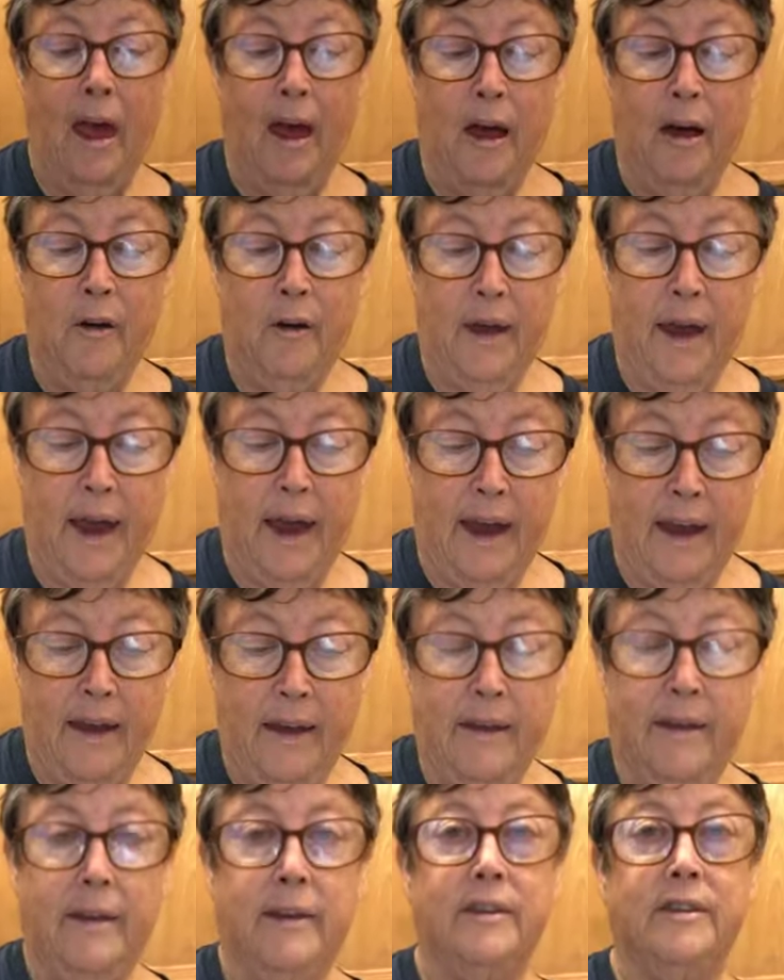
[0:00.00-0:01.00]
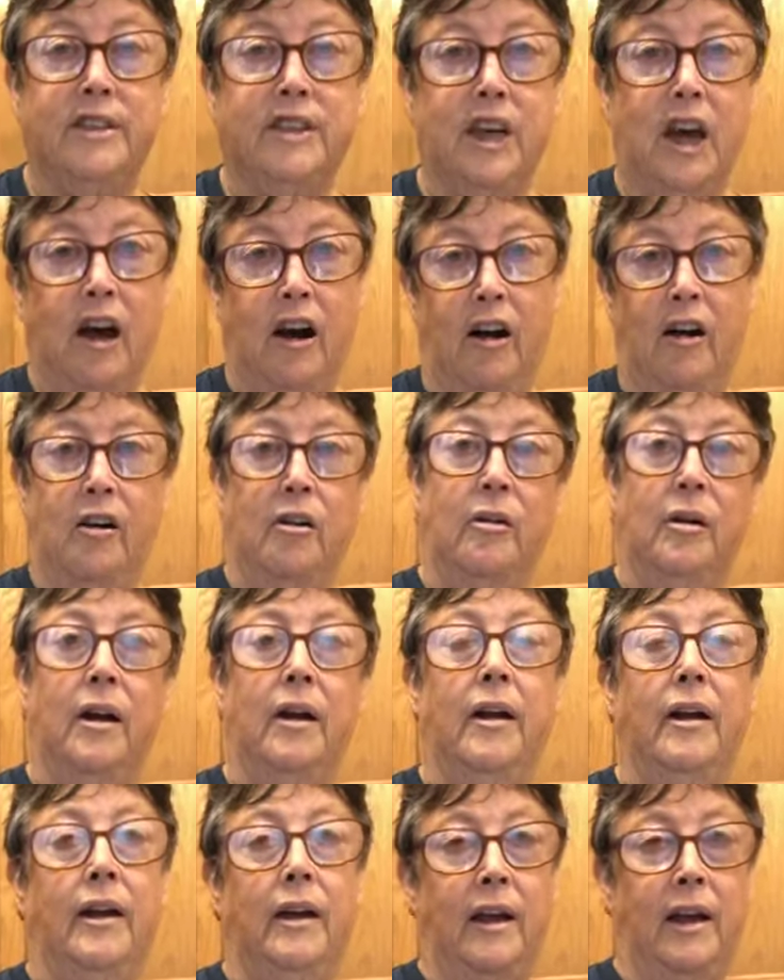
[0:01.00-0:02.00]
Okay, so
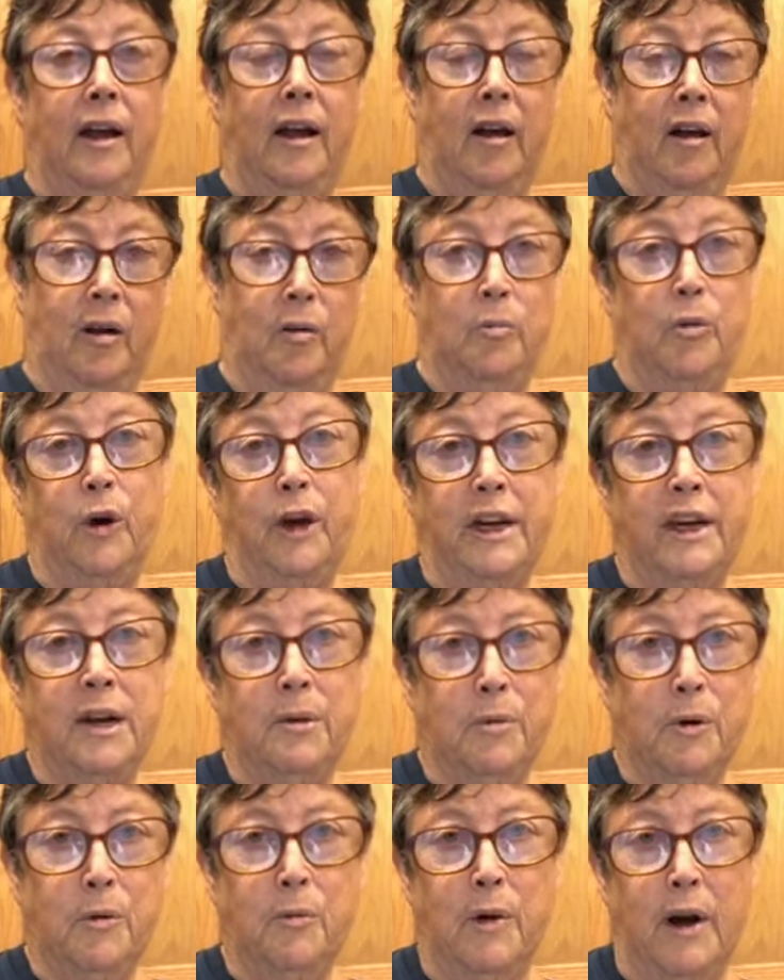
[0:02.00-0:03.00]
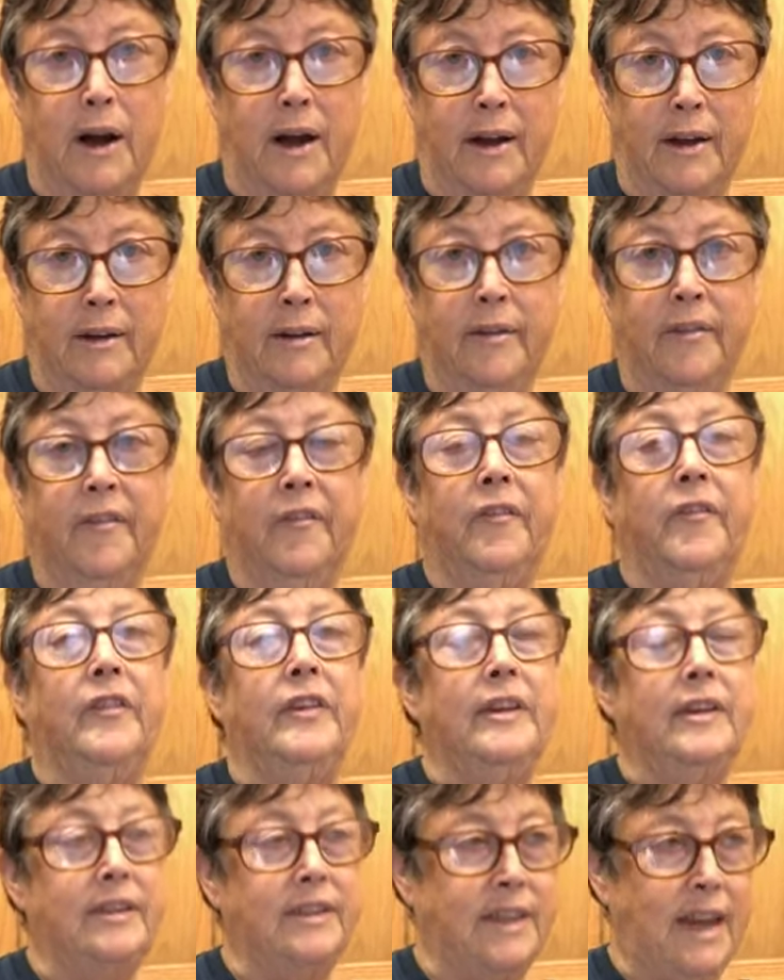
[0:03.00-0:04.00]
point number one,
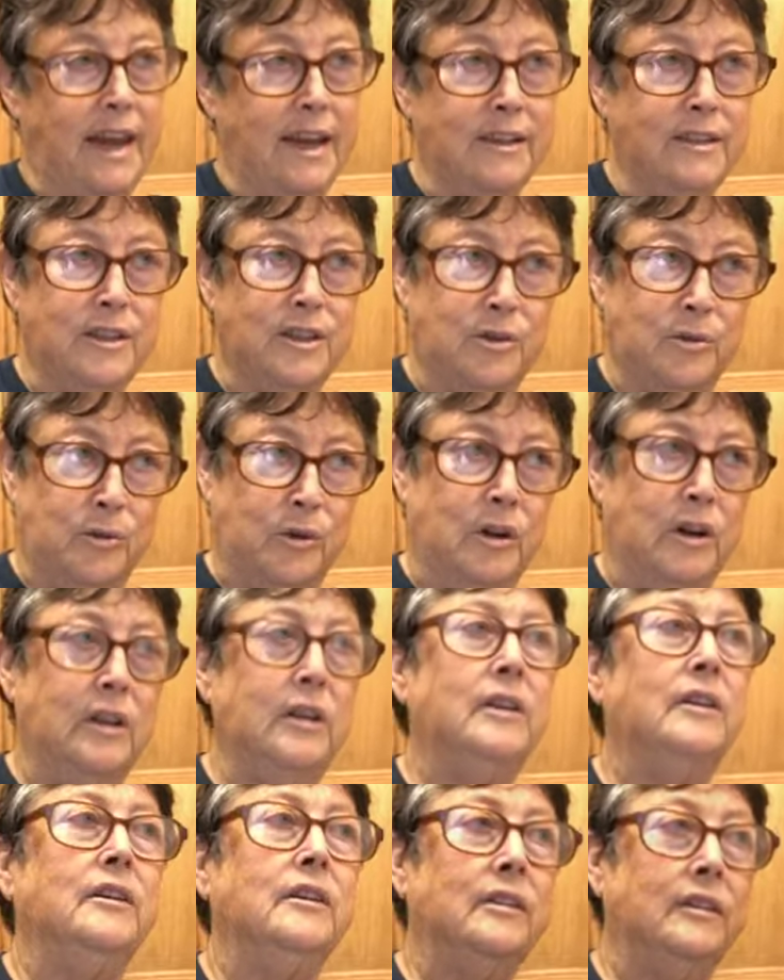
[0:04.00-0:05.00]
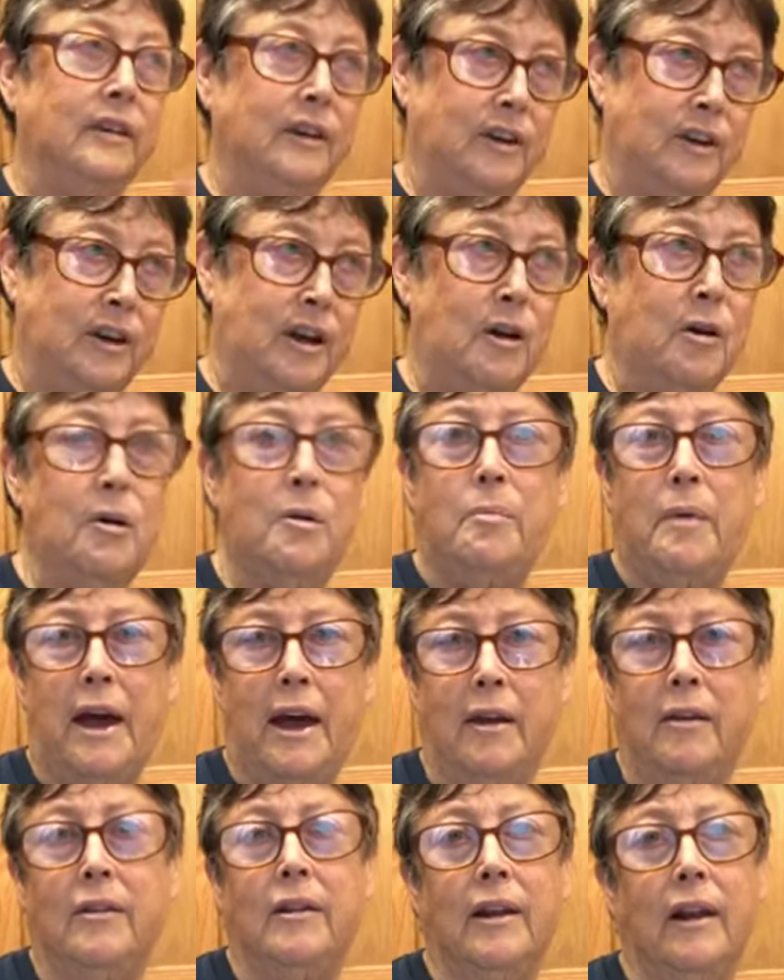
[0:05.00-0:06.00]
stay in school, know
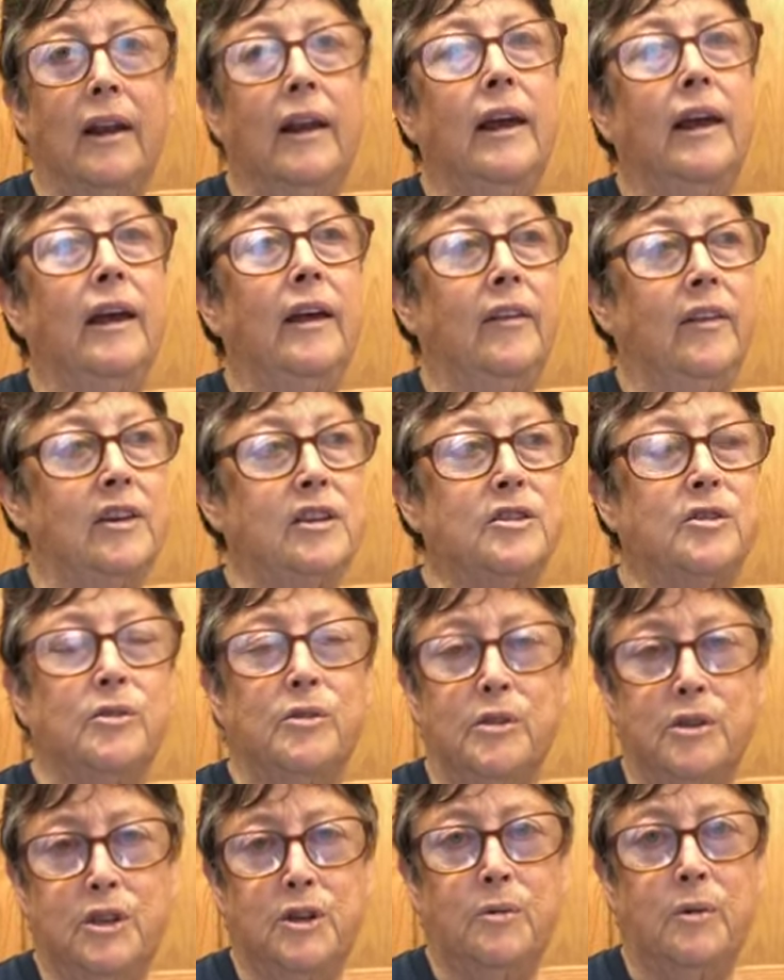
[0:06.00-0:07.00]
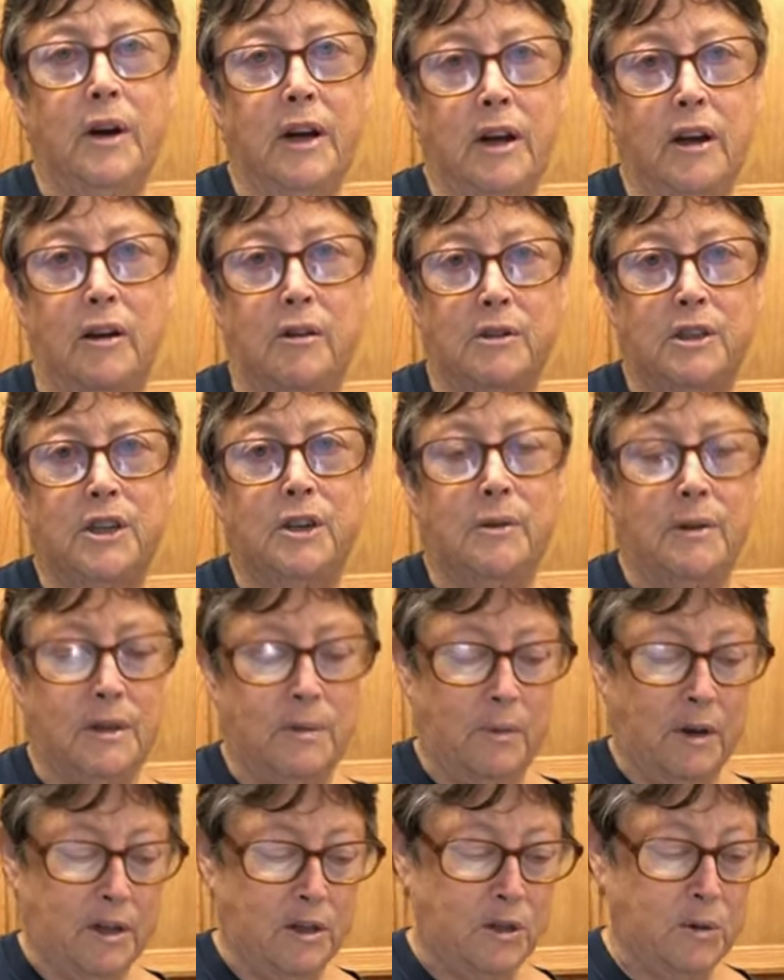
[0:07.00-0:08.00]
about the schools you want to go to as
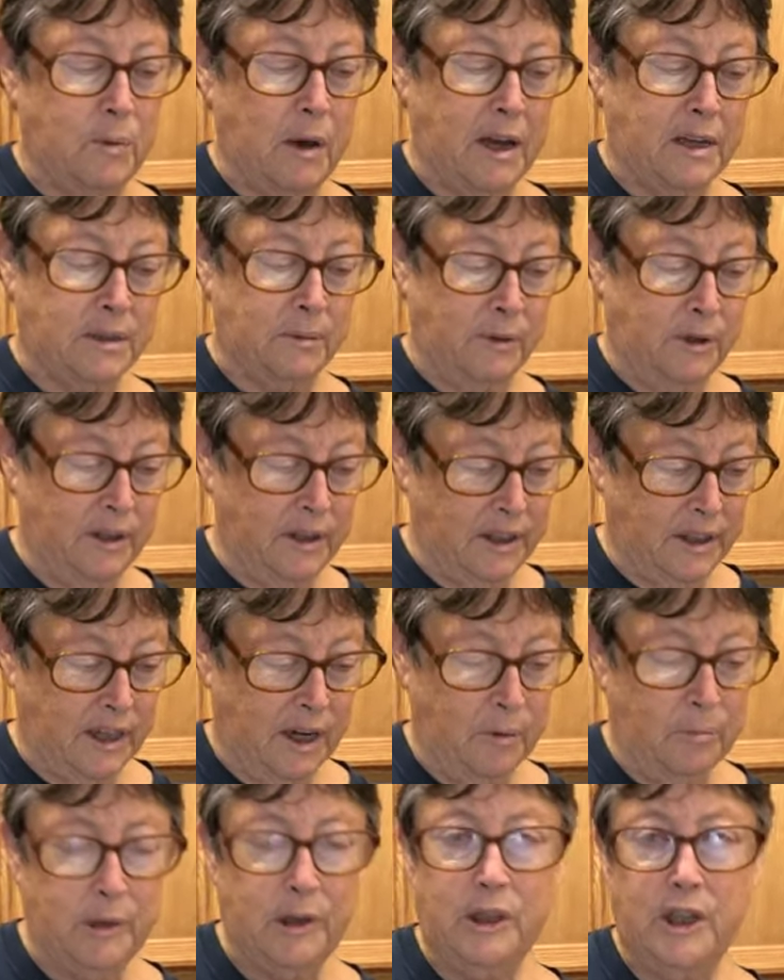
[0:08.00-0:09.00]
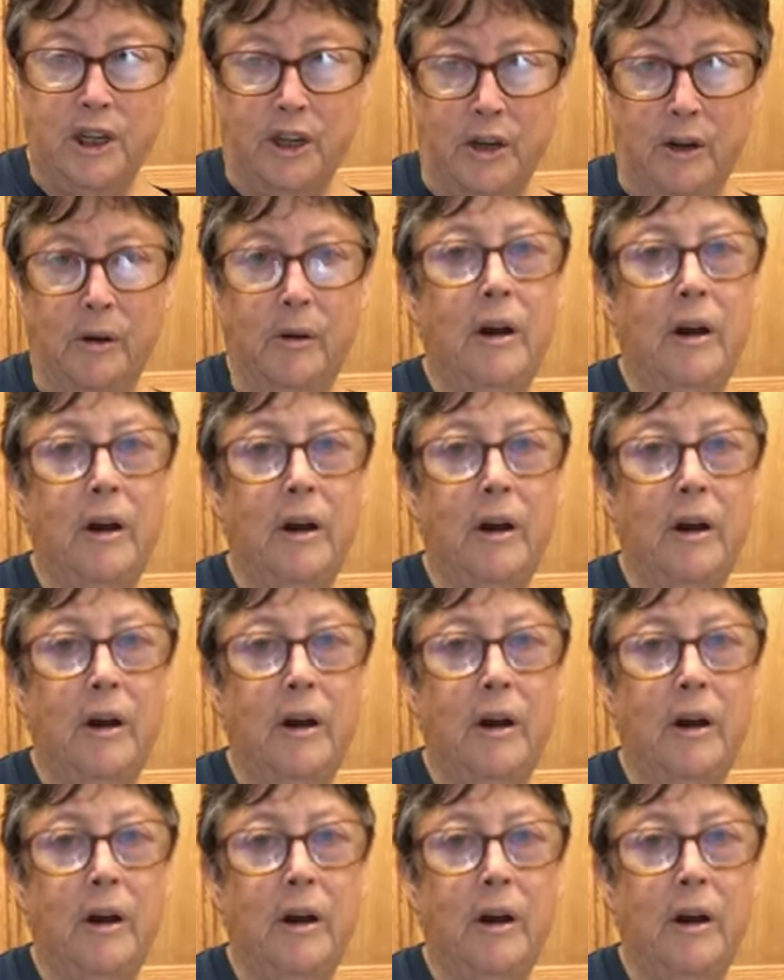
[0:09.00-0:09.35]
much as possible. Number two,